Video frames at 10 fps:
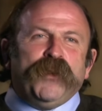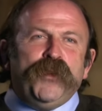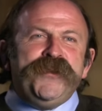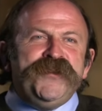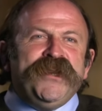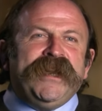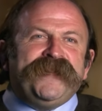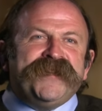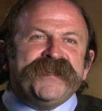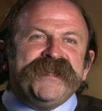Wouldn't you
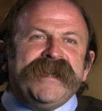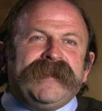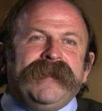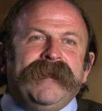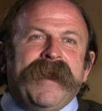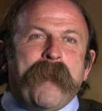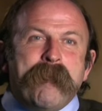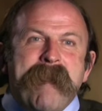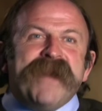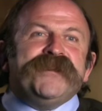love to see it?
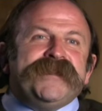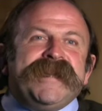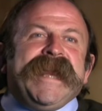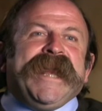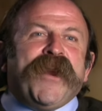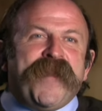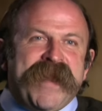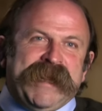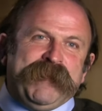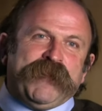Imagine taking out
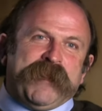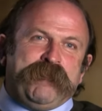the enemy with a